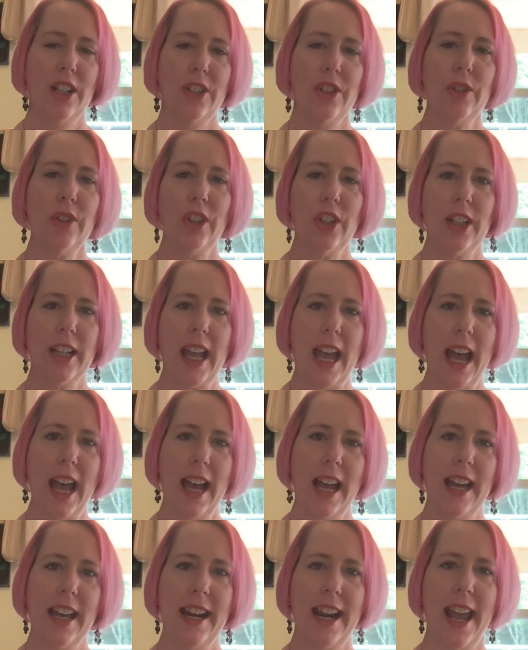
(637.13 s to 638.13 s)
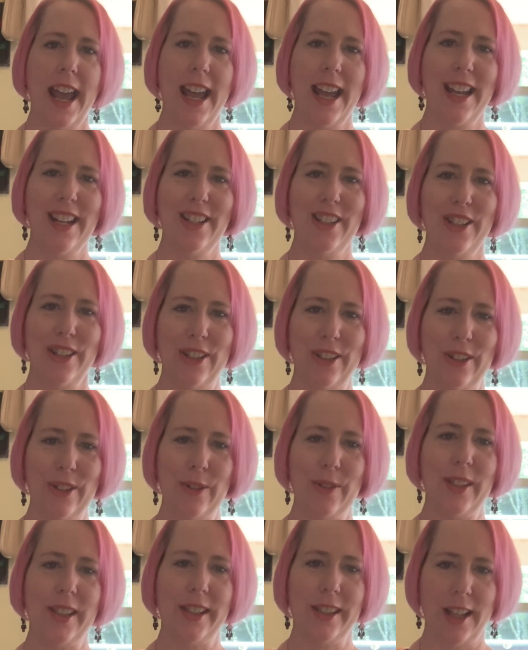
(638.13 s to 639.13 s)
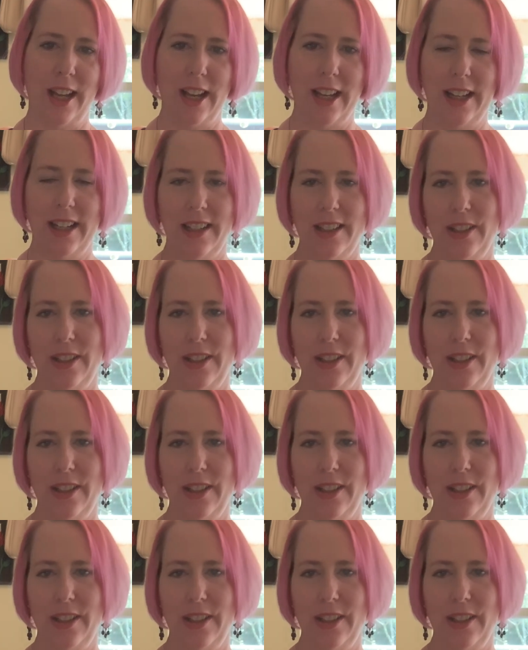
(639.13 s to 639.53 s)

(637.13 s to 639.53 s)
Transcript: look at and to sign